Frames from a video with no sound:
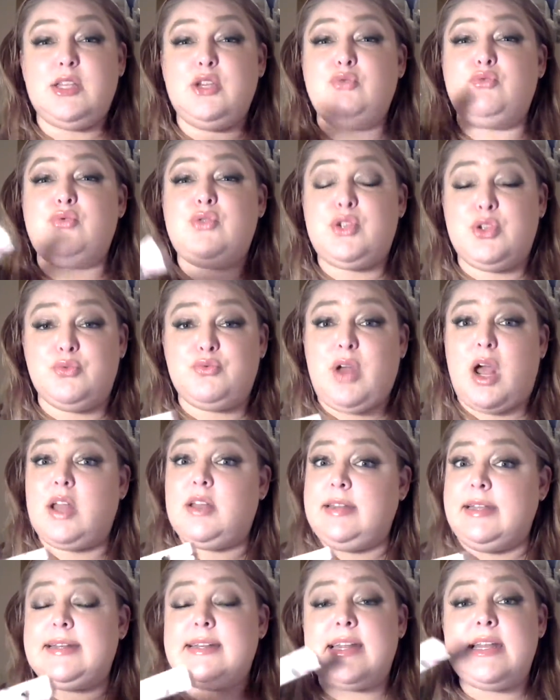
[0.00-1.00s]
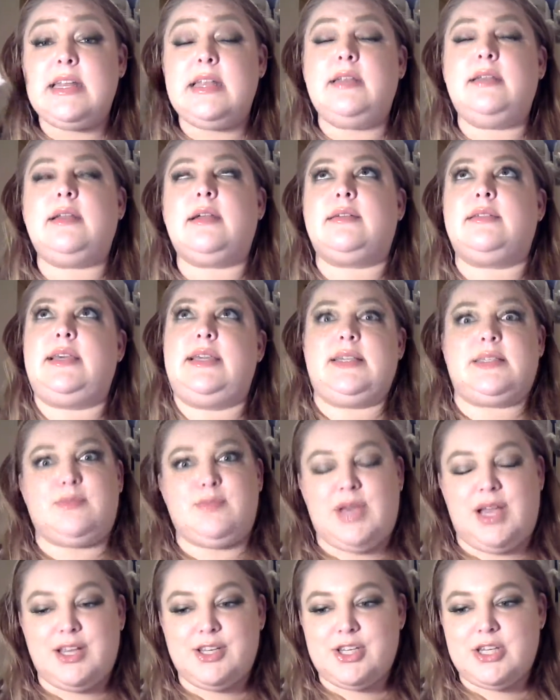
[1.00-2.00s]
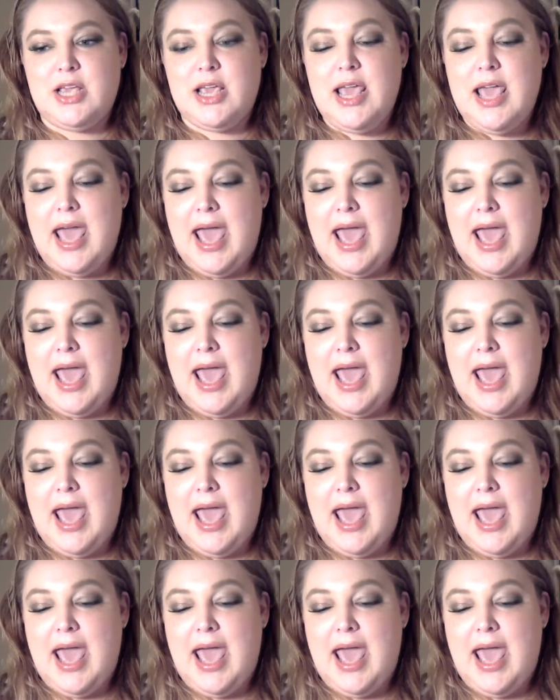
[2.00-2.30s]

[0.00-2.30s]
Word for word: You do not need nearly as much